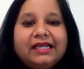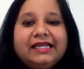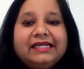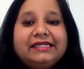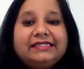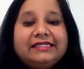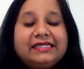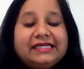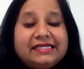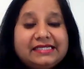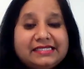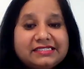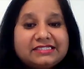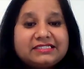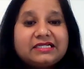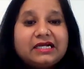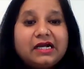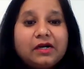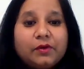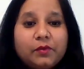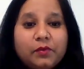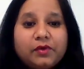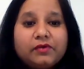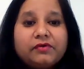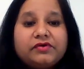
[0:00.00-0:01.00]
it is
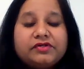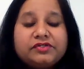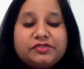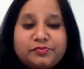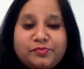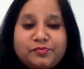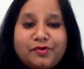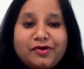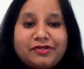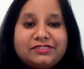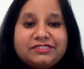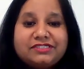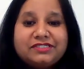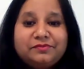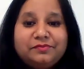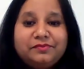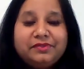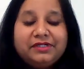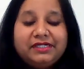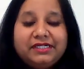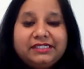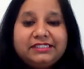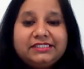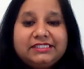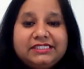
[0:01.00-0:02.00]
our
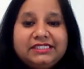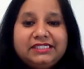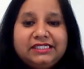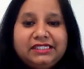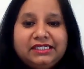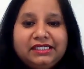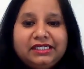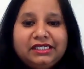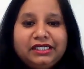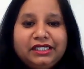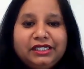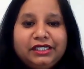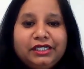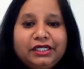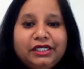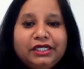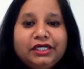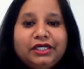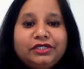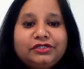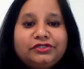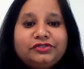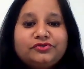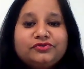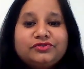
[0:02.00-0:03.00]
responsibility
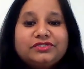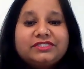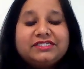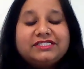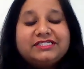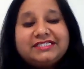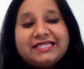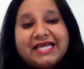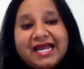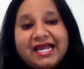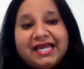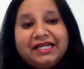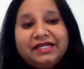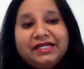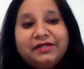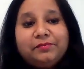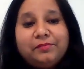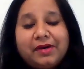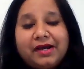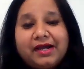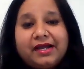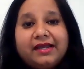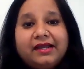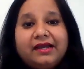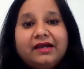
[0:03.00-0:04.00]
to stand
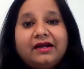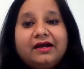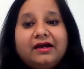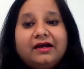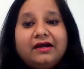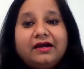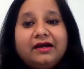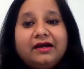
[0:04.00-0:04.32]
by